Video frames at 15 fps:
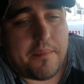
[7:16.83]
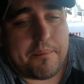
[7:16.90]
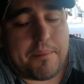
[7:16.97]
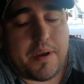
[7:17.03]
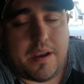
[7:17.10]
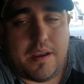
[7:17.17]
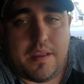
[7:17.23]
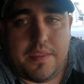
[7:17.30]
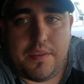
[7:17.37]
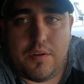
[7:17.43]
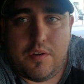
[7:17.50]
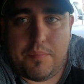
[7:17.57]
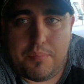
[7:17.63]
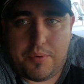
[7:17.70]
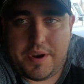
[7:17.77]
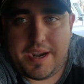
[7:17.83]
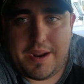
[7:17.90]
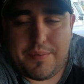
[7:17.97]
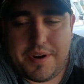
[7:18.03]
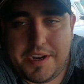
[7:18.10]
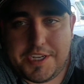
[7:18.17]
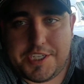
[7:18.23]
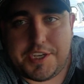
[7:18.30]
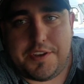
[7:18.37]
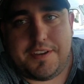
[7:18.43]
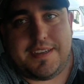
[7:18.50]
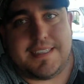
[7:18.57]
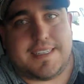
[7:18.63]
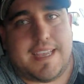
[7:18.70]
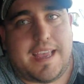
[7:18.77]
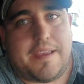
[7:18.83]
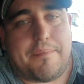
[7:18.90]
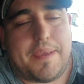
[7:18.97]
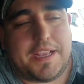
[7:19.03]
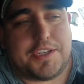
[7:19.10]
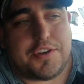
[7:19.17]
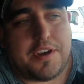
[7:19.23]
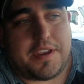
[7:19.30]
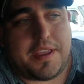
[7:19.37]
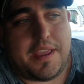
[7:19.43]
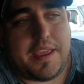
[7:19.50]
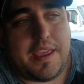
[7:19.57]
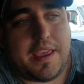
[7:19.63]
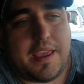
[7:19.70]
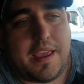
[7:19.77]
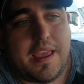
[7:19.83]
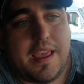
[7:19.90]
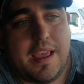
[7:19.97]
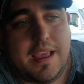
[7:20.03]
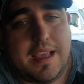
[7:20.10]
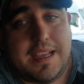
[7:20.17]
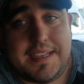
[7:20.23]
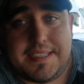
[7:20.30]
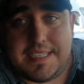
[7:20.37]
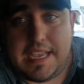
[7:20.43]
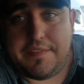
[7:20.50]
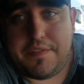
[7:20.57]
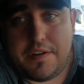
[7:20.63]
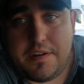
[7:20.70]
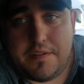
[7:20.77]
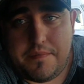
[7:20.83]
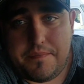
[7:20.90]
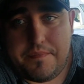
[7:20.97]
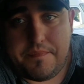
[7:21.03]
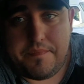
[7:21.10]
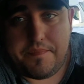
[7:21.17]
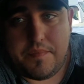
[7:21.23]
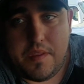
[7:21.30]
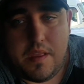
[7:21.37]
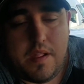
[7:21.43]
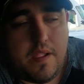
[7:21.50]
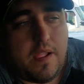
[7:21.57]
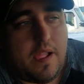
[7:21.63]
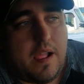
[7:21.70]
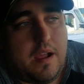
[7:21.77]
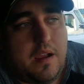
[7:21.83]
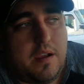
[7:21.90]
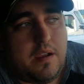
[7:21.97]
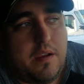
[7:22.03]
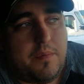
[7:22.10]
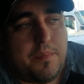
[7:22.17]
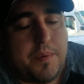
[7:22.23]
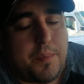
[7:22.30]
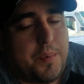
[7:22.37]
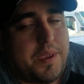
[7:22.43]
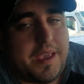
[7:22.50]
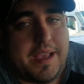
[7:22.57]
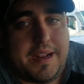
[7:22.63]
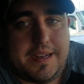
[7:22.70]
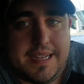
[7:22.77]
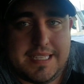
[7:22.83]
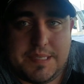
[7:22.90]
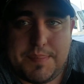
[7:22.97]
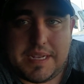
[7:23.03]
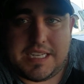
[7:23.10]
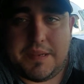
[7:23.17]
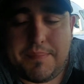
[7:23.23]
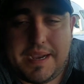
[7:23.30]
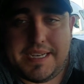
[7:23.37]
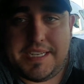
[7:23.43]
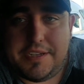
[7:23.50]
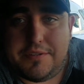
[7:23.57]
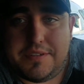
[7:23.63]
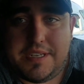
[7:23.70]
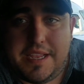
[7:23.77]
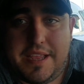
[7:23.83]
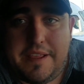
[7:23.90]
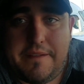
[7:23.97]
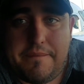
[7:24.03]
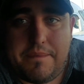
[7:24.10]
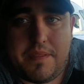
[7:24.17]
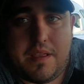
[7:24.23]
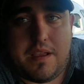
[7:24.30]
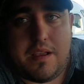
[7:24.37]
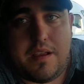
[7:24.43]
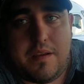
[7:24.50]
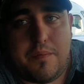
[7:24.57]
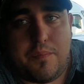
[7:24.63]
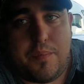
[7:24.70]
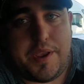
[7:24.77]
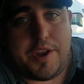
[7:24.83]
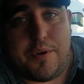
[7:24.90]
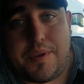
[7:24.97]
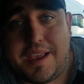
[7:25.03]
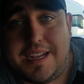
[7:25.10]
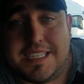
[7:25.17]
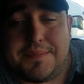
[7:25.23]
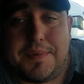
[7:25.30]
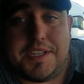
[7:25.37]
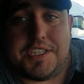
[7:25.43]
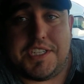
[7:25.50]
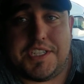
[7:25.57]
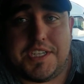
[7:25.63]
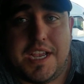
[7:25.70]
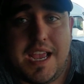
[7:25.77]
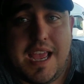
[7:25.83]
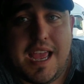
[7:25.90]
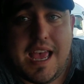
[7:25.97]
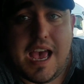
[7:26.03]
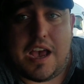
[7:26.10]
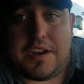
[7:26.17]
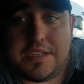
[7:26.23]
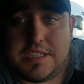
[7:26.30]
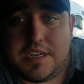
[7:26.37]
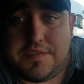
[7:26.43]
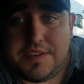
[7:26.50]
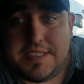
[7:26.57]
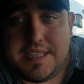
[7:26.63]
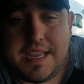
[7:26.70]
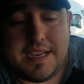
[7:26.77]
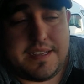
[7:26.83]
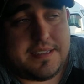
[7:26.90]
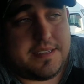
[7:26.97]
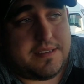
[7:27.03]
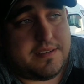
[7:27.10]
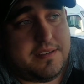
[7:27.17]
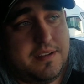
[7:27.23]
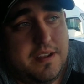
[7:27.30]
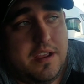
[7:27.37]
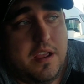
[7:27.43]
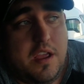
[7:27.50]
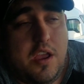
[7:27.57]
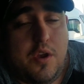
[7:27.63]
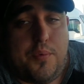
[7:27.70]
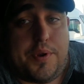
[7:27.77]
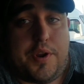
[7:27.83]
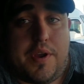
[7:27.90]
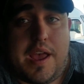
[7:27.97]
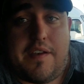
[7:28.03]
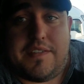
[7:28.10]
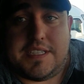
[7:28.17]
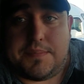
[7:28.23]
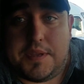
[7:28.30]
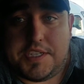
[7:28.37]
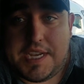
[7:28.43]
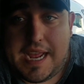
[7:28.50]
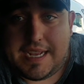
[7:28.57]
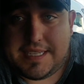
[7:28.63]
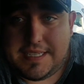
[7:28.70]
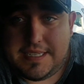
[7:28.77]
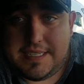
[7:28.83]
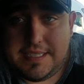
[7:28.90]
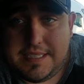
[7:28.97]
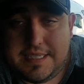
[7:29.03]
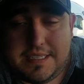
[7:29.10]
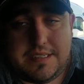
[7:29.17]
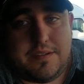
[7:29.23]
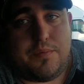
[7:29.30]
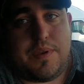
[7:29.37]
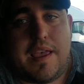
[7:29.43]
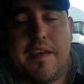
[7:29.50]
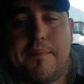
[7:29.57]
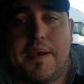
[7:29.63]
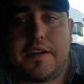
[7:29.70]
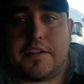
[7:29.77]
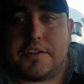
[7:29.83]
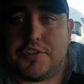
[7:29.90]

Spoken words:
but the whole point I wanted to show you is that May Trucking is safer. When we get inspected by DOT, we don't get as much out of service tags, we don't have as much accidents, we have better